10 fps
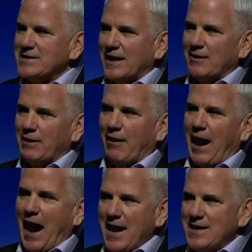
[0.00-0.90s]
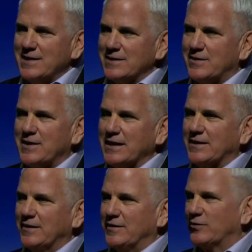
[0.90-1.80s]
He's not here right now. I didn't
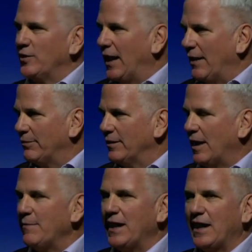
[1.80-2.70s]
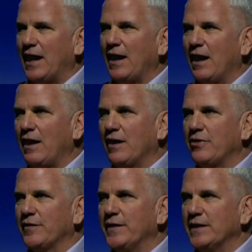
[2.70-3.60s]
think that this could happen. I mean, I
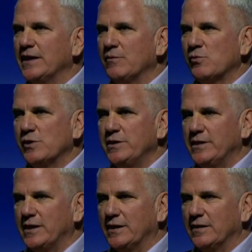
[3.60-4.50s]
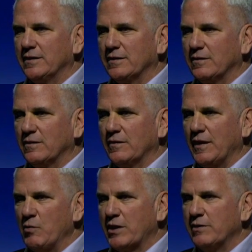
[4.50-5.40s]
thought that it would,
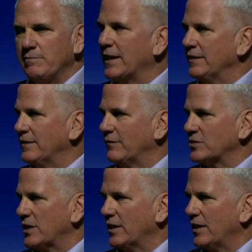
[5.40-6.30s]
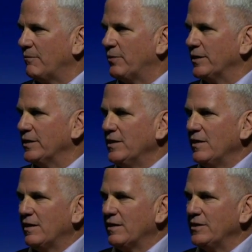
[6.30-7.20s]
that we could make a difference. But
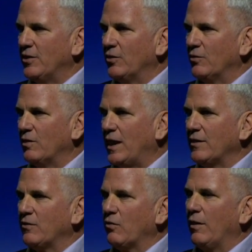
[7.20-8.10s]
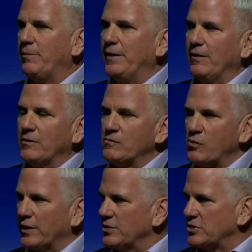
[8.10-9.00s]
I grew up here
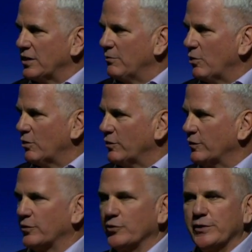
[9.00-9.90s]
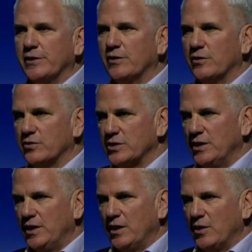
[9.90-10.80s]
working at General Motors for 30 years,